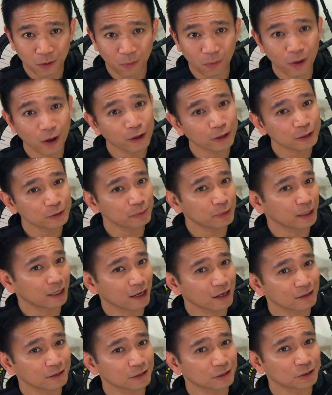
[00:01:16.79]
Well, it's
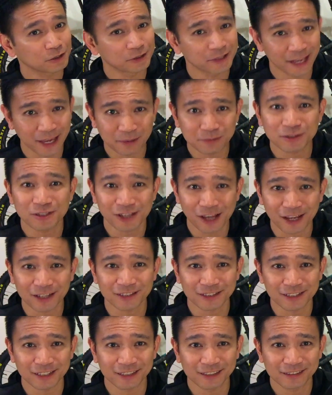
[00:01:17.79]
because it's damn
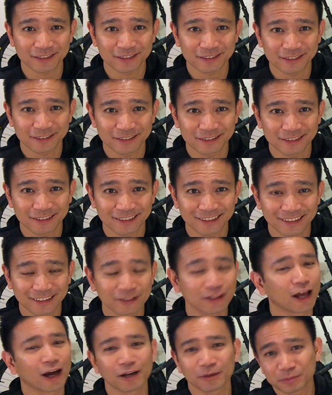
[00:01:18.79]
sexy.
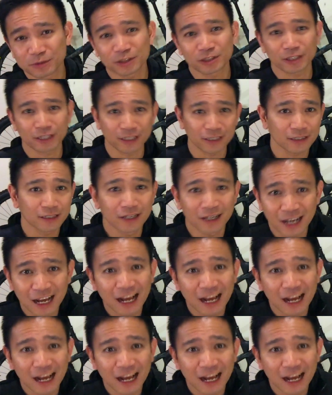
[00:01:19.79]
No, I'm just kidding.